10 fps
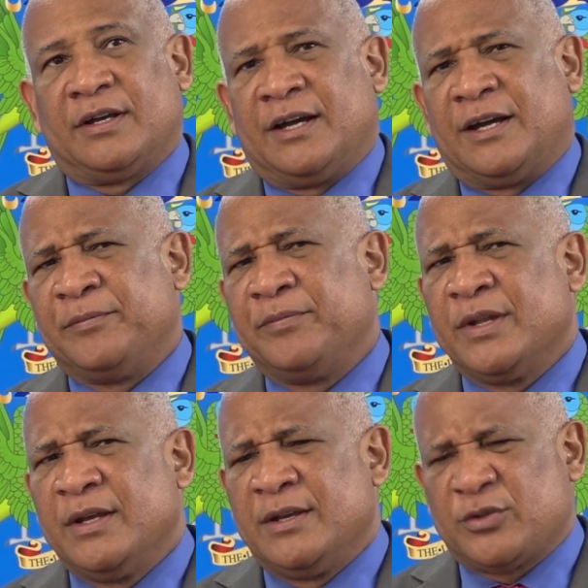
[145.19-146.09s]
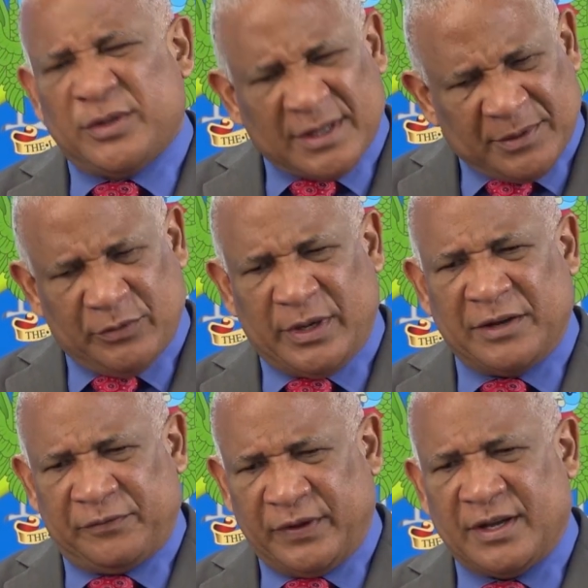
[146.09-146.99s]
Um, so it's something we
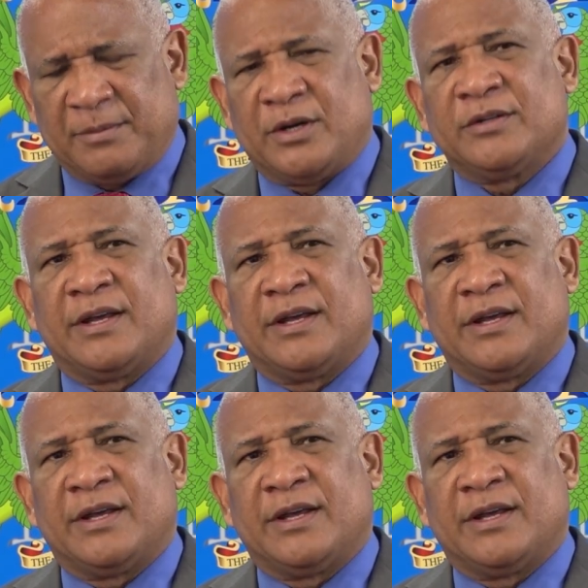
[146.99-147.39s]
can think about.